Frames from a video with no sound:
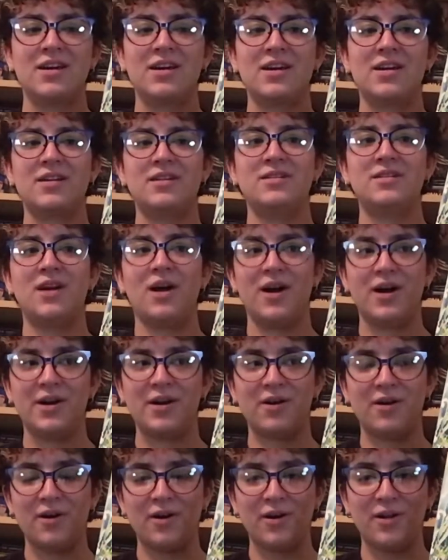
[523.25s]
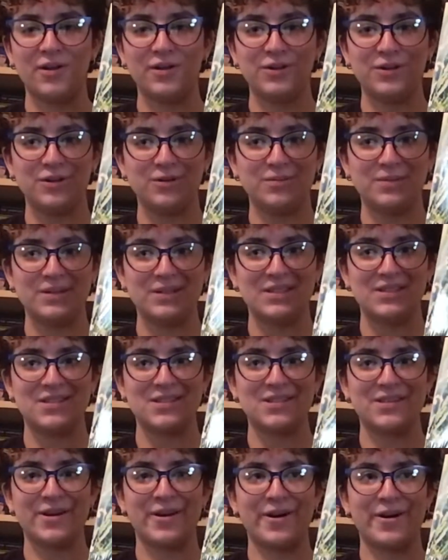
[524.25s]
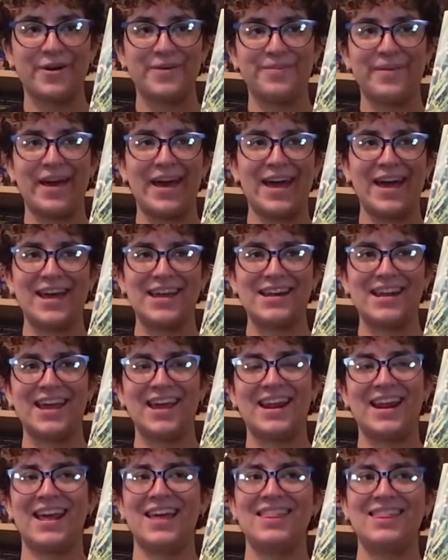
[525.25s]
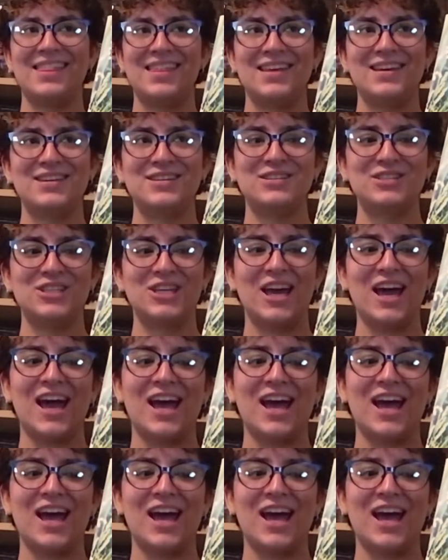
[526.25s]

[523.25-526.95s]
not all humans are bad, and I think she